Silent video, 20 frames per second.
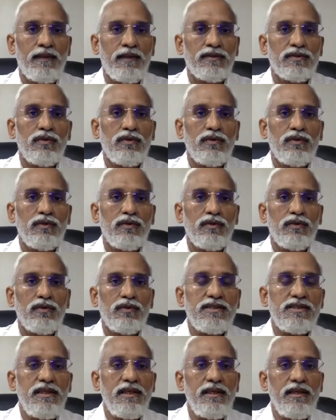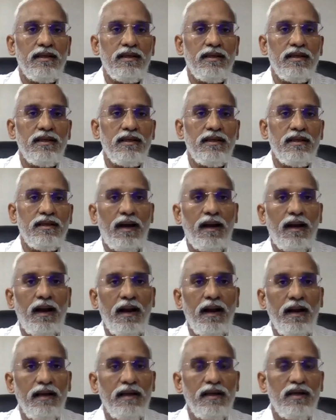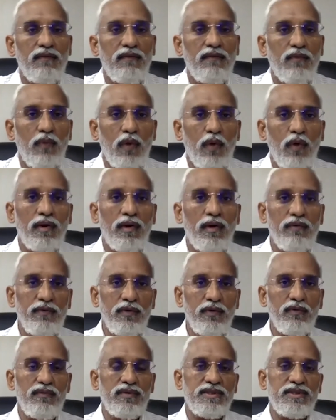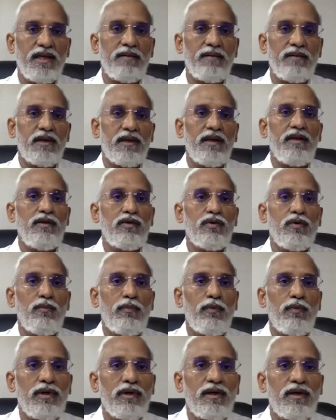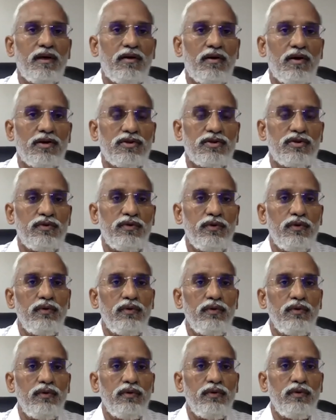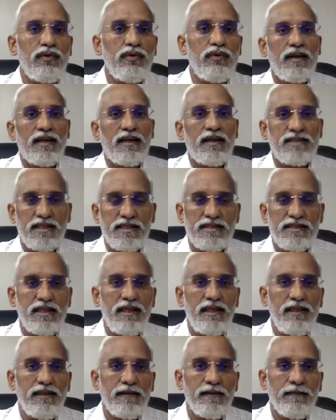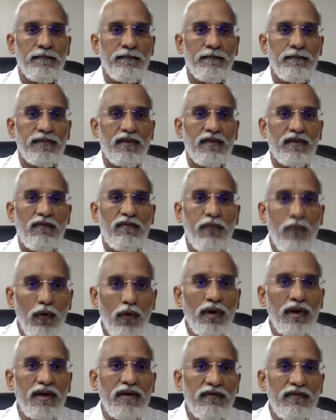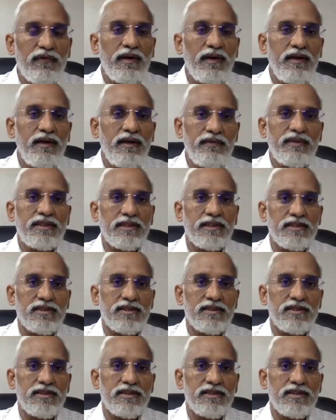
So this is a kind of overview which I am trying to put it across to you. As I said, 4 different divisions.